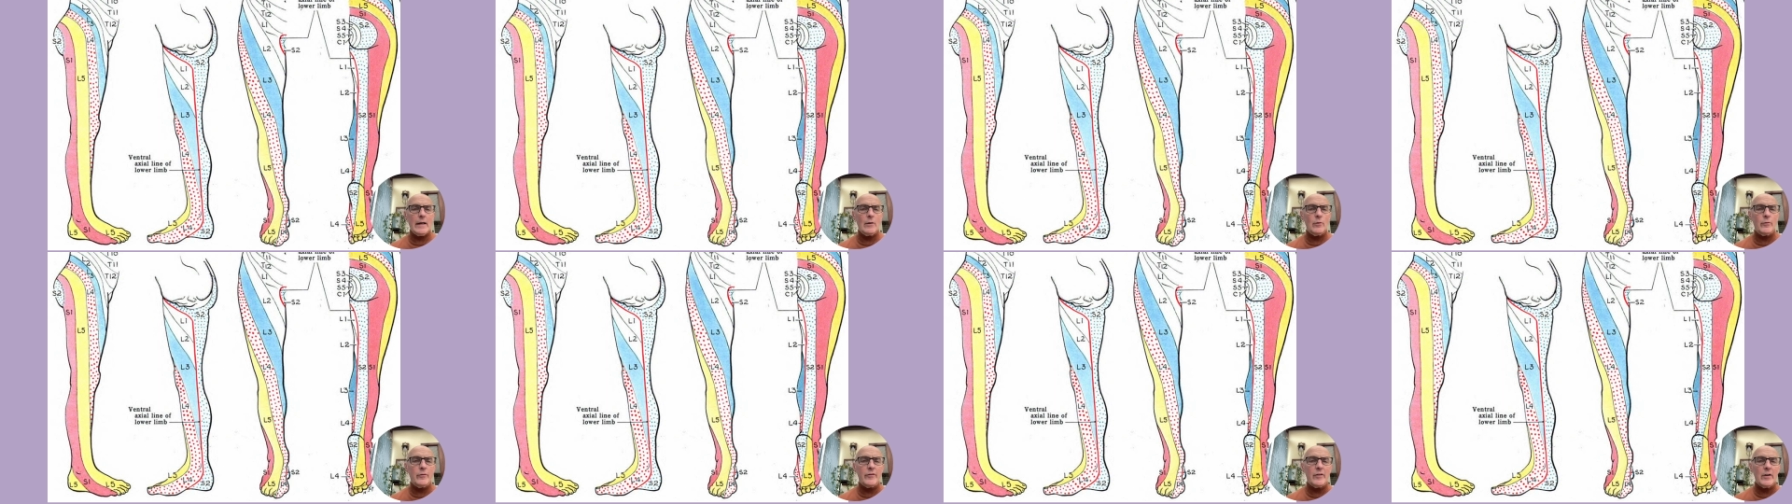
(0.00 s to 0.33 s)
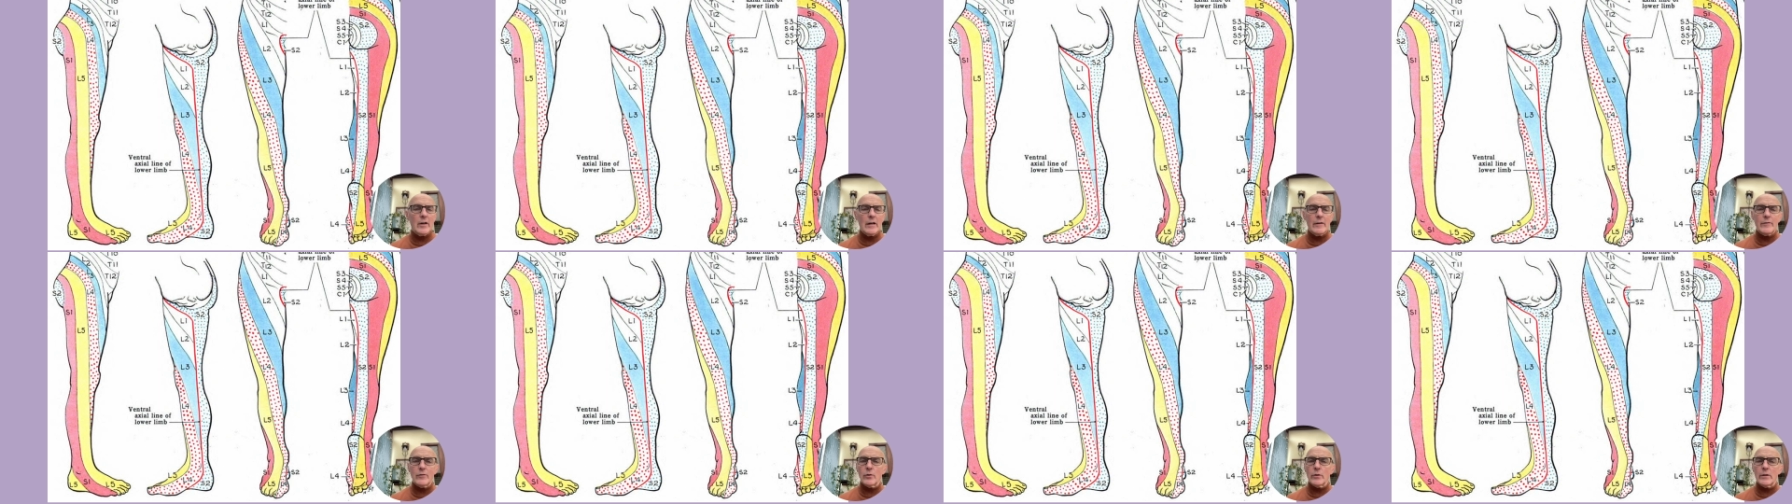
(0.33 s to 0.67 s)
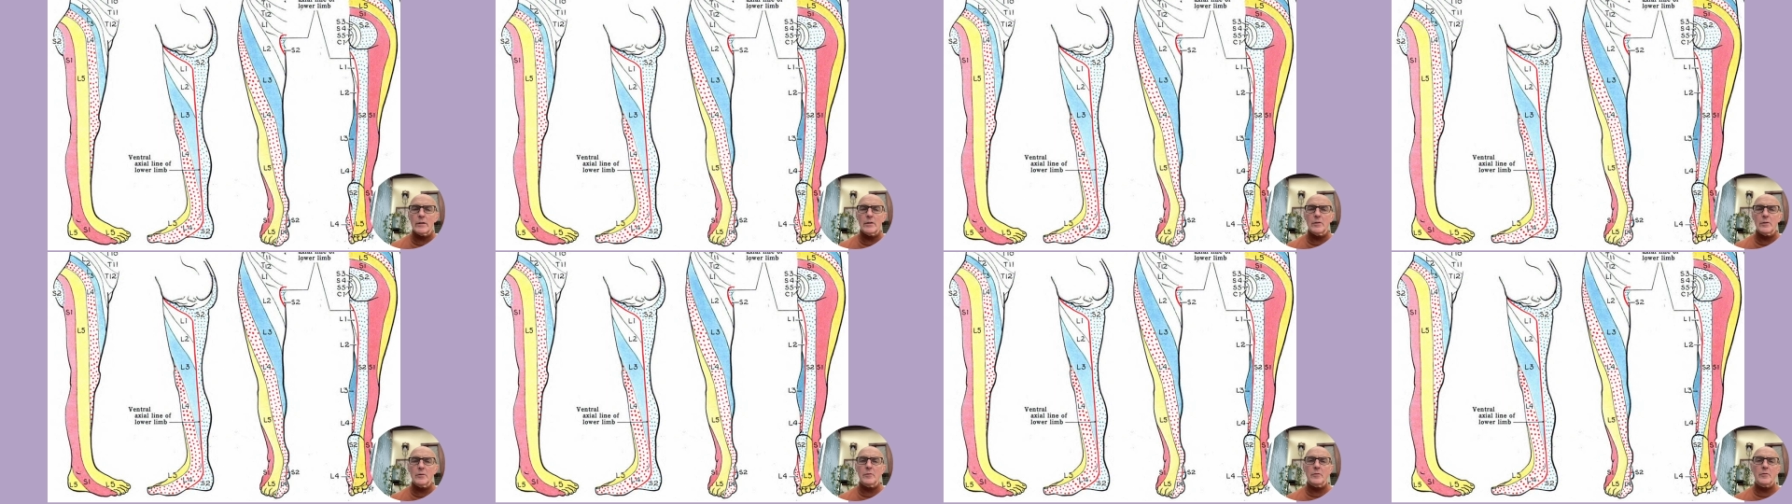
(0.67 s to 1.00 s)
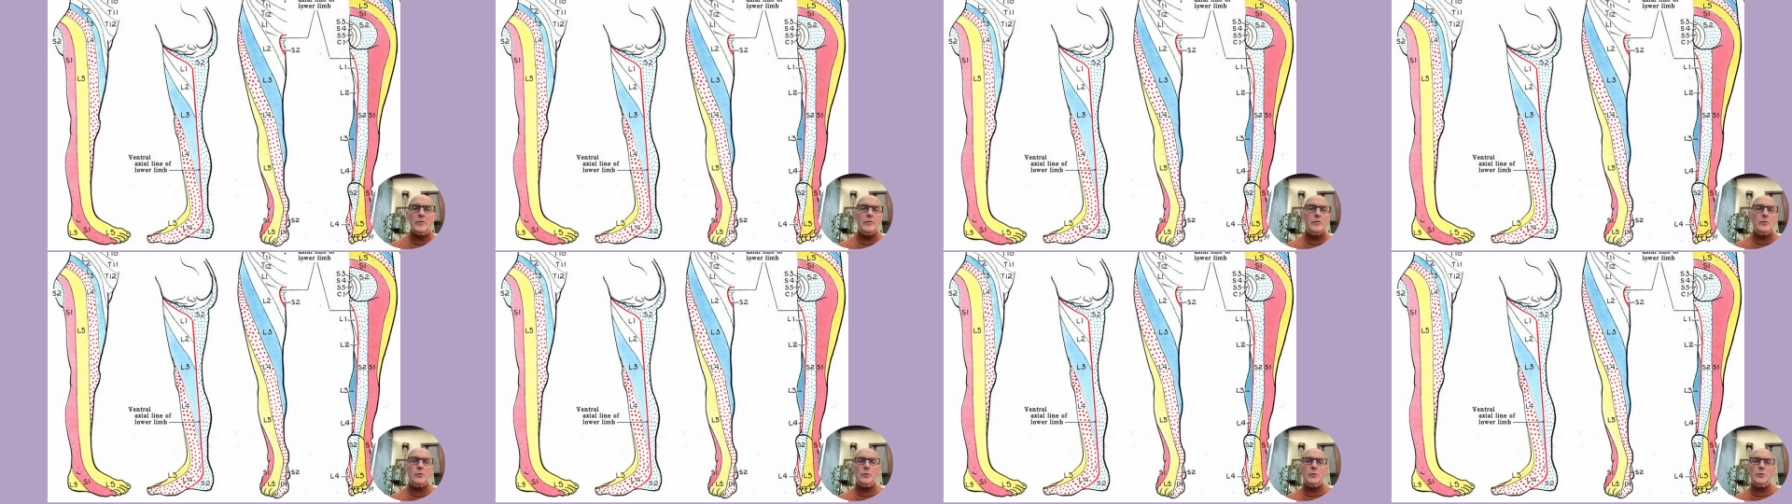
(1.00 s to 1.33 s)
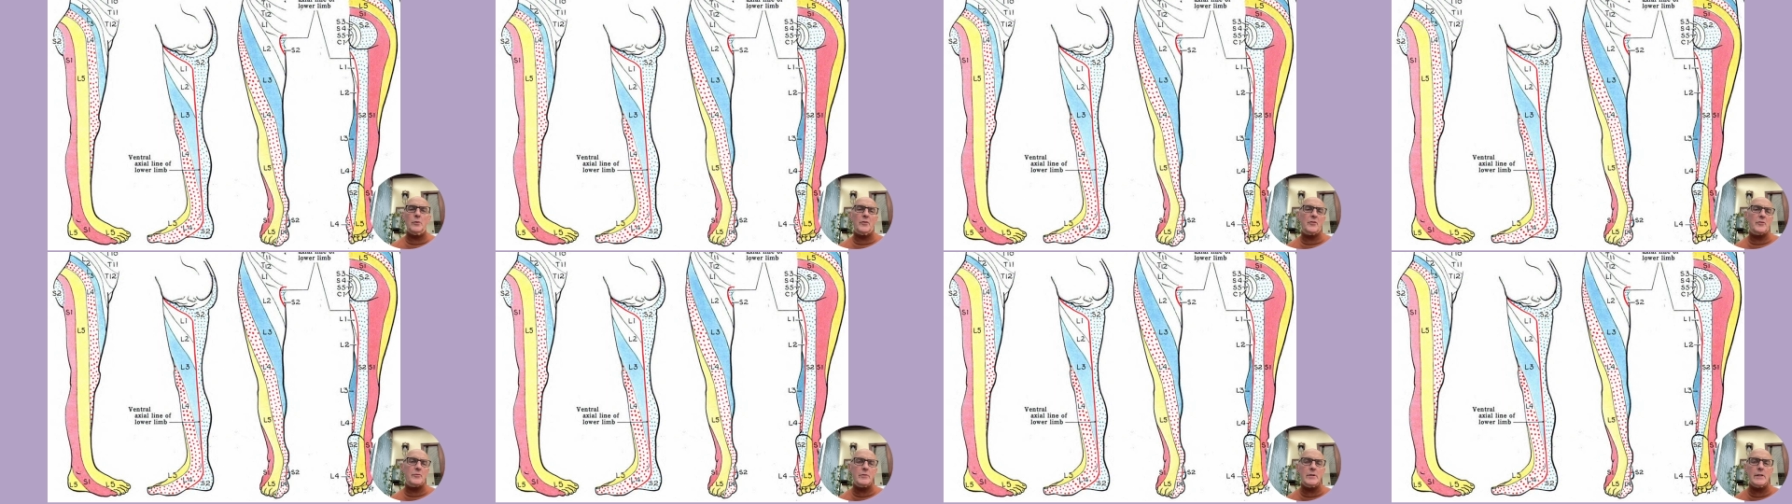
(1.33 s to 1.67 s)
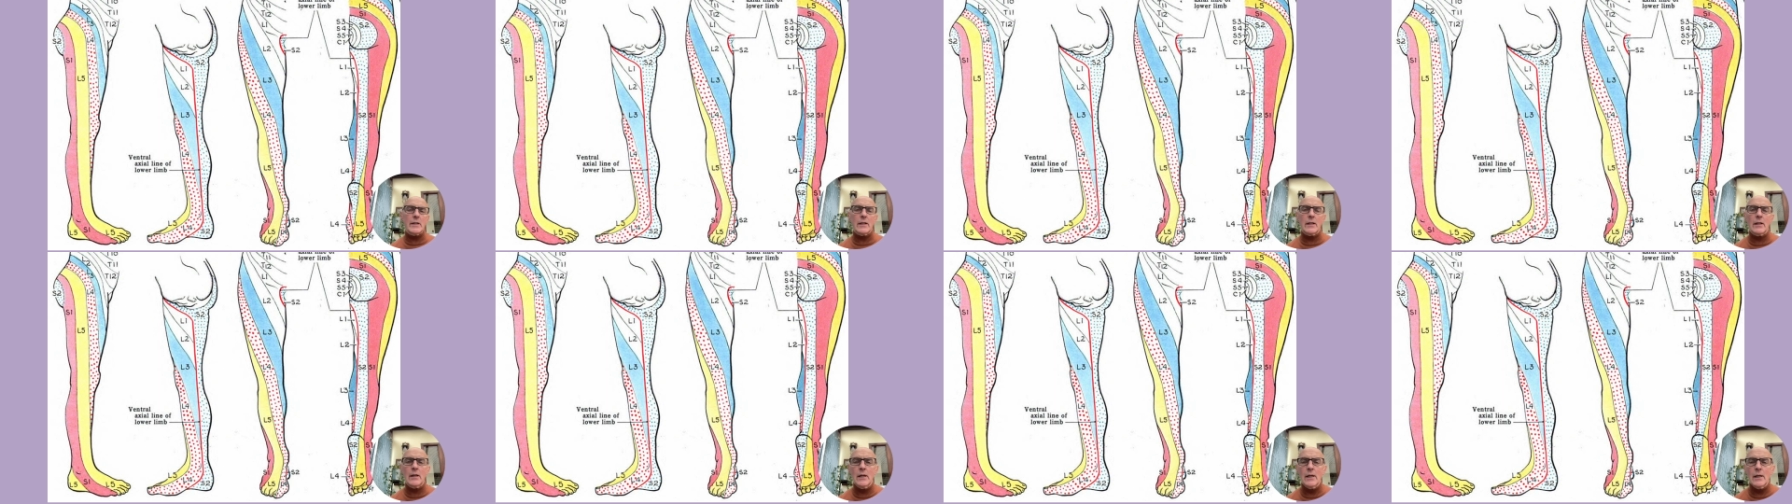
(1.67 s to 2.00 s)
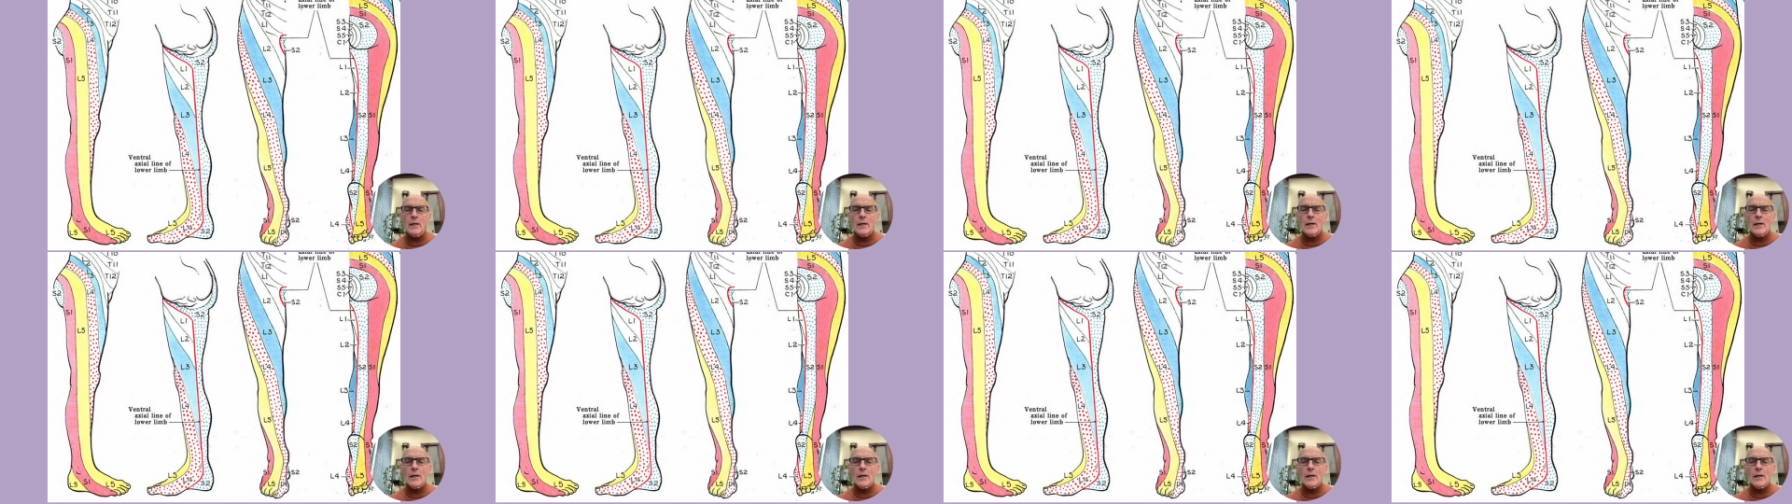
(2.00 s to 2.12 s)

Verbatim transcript: L five or L four or three,